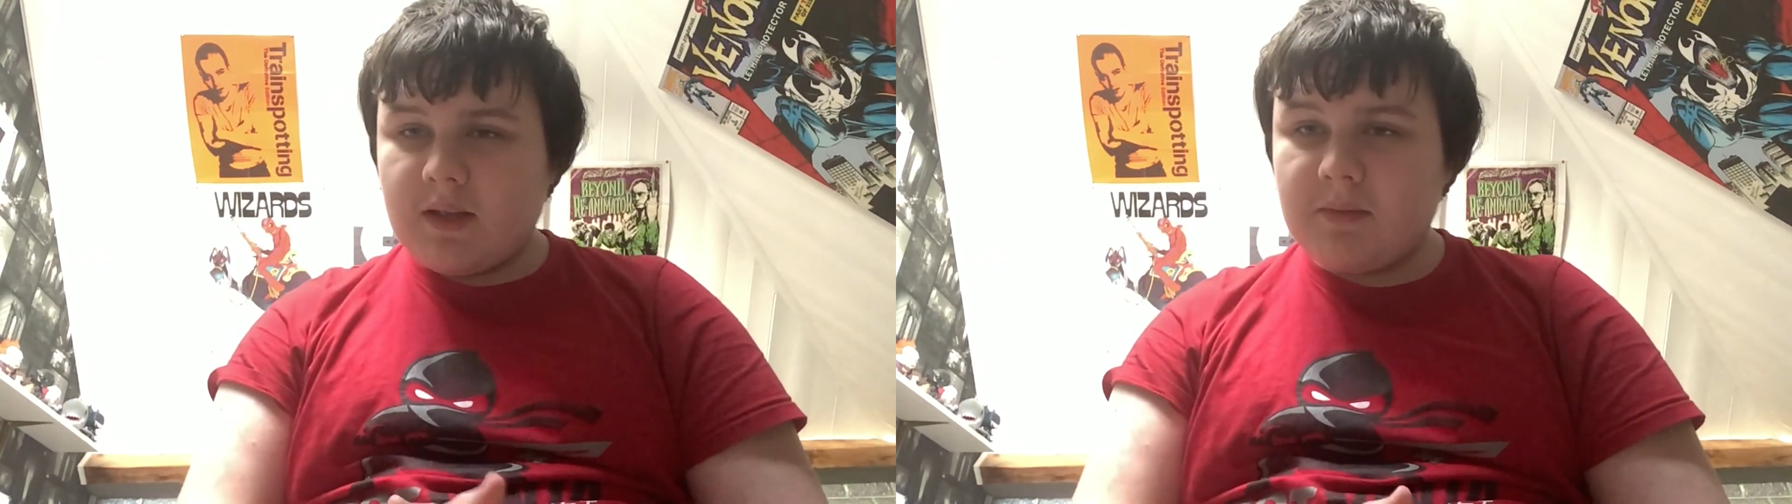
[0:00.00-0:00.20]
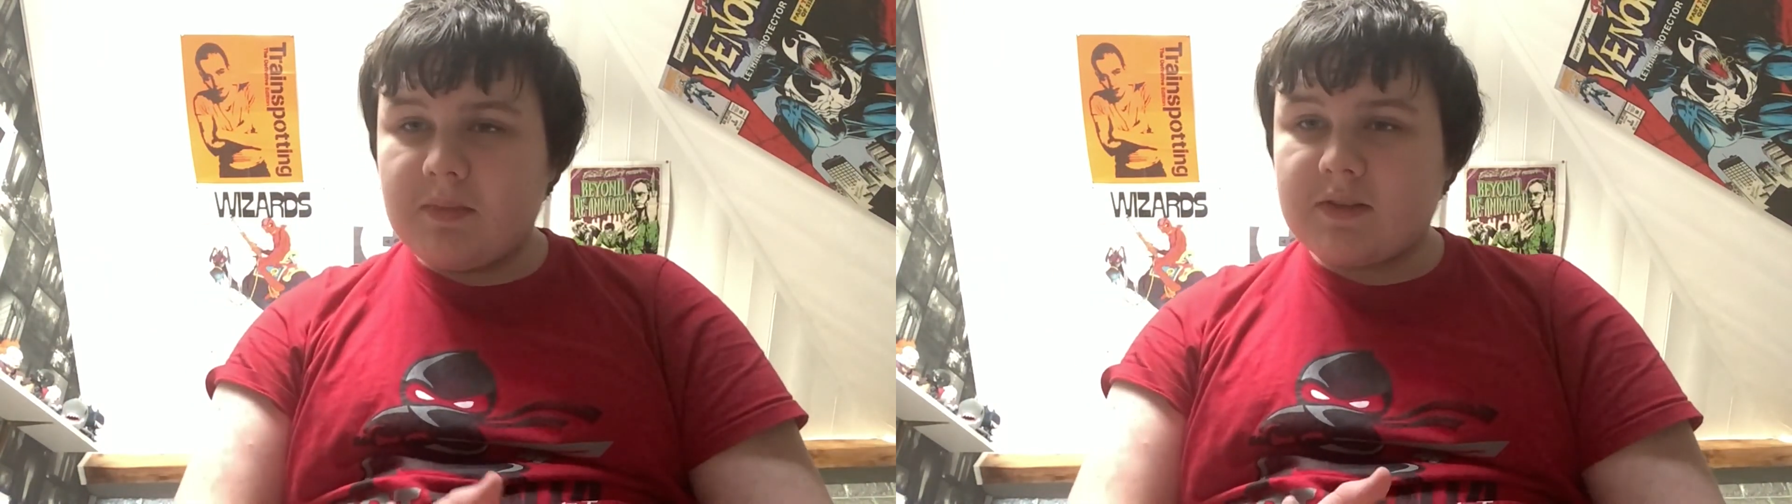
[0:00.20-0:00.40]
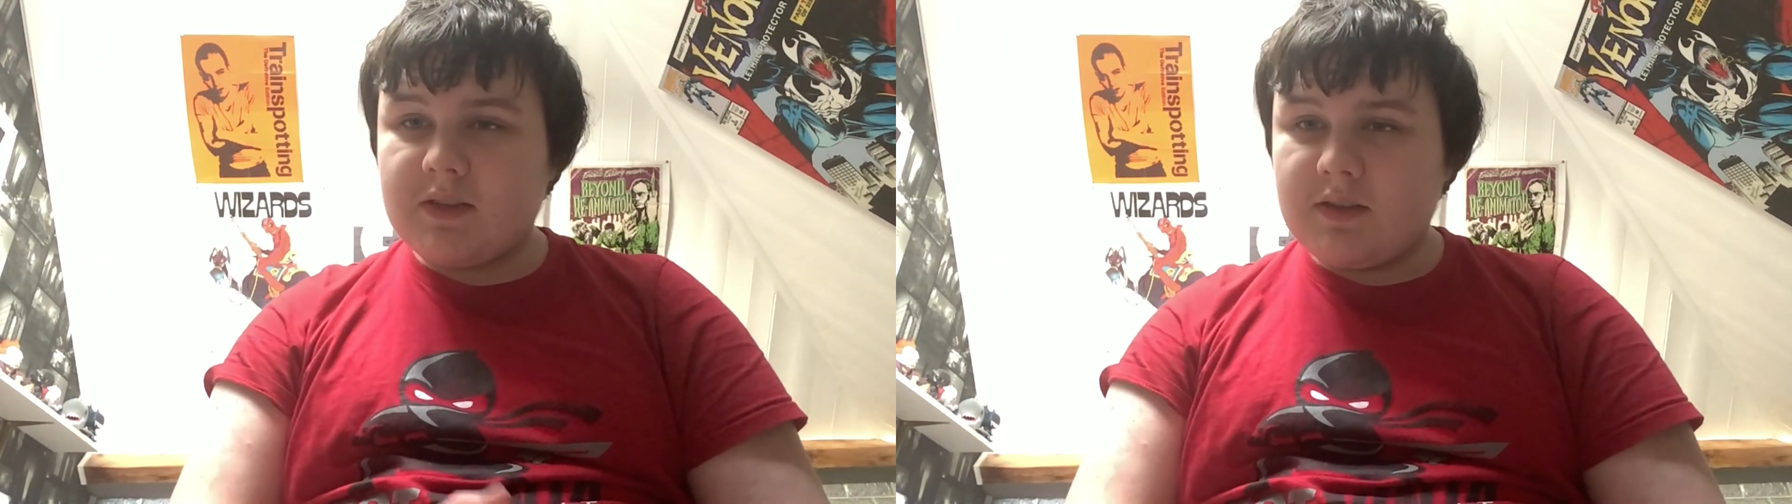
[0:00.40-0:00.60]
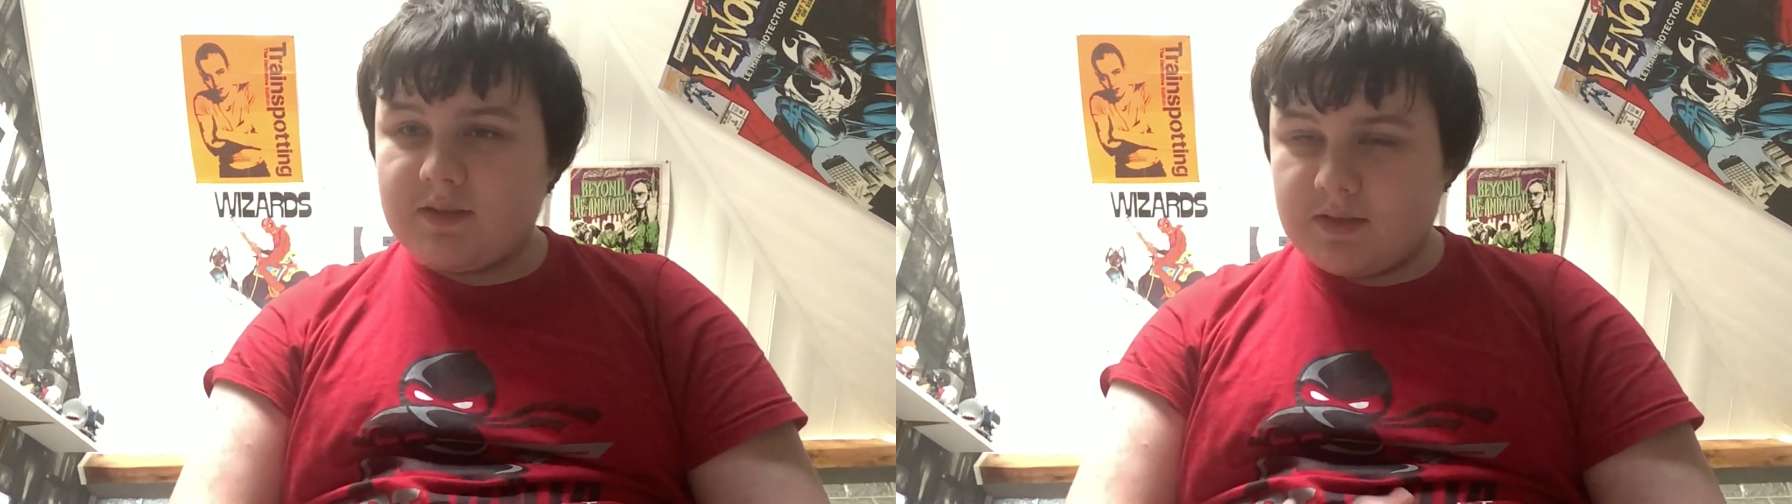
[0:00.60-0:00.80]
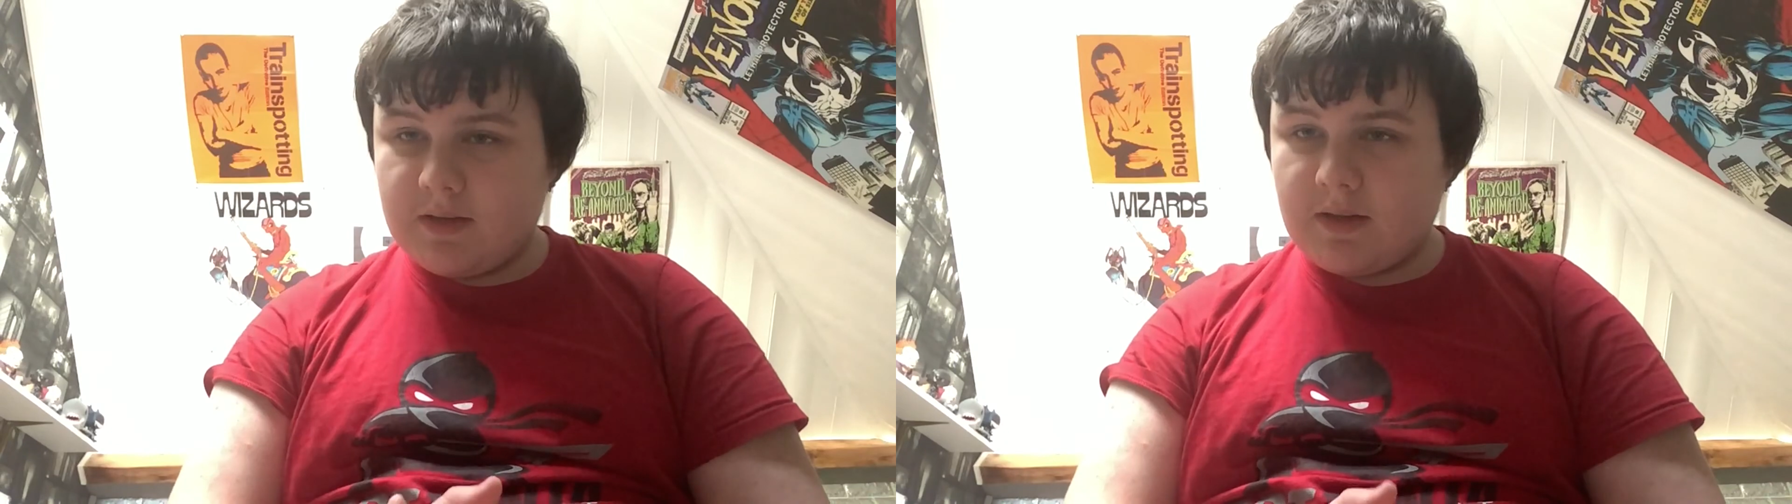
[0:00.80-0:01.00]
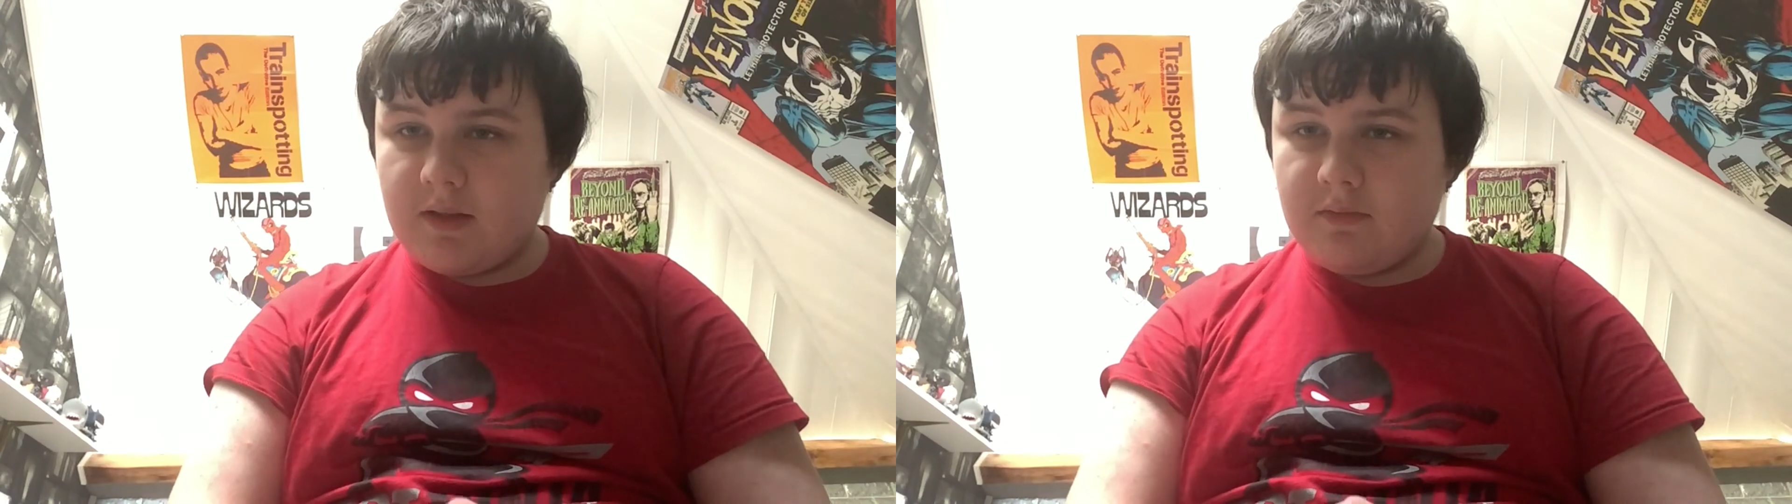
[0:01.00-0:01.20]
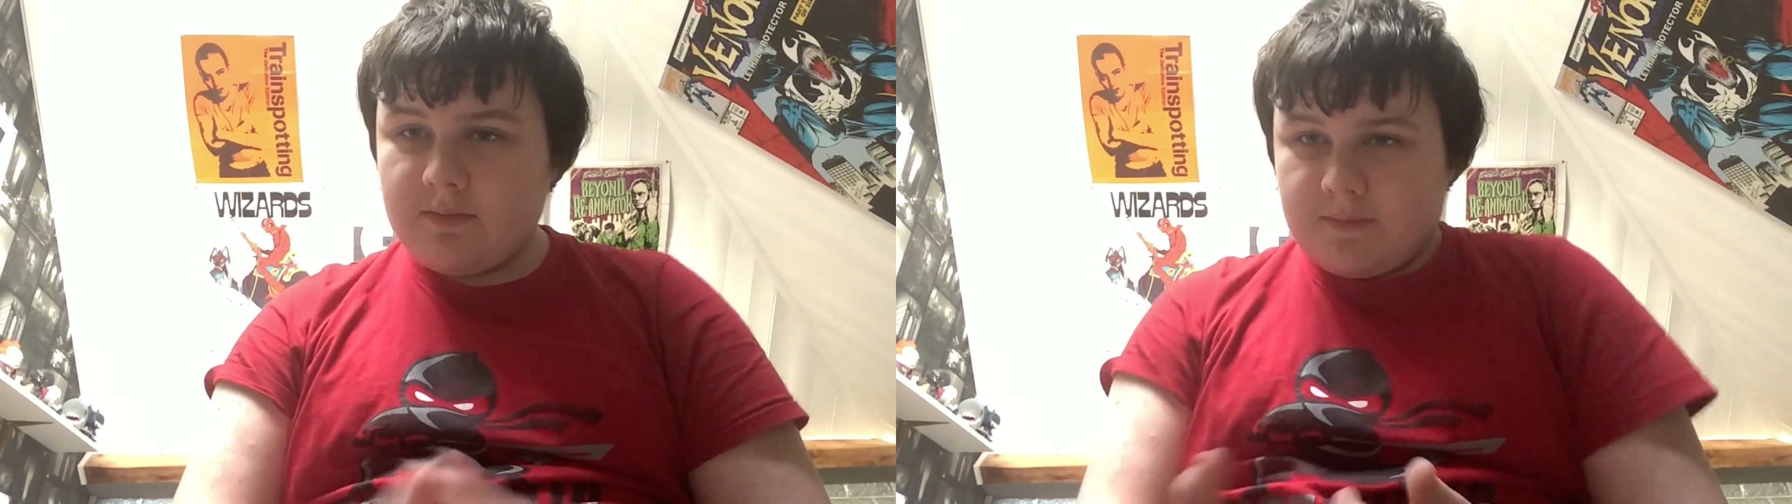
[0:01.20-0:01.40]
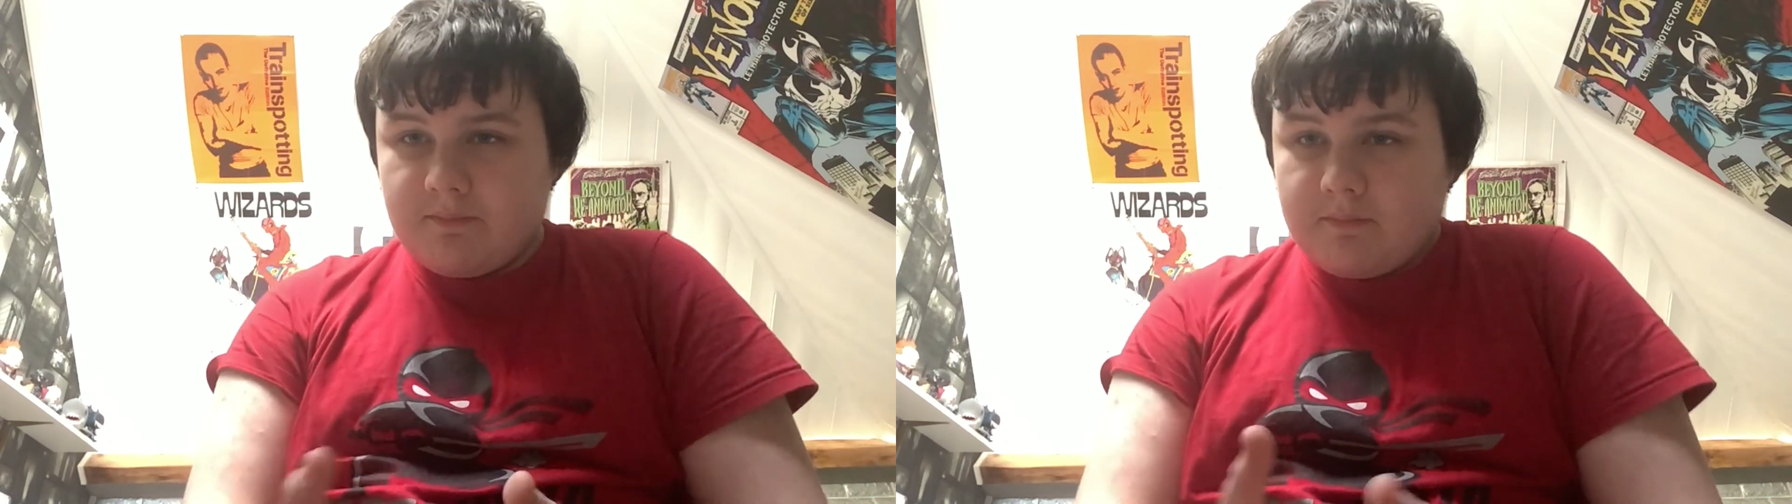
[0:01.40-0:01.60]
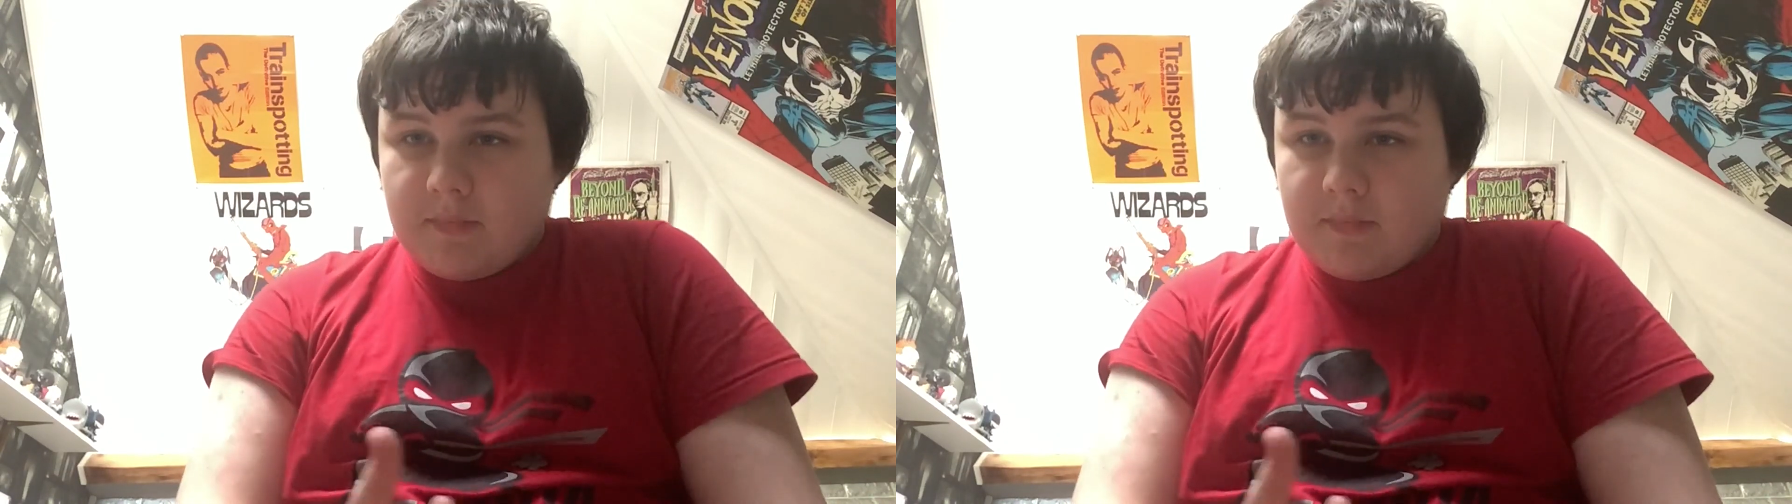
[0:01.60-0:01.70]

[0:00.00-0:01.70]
and basically check out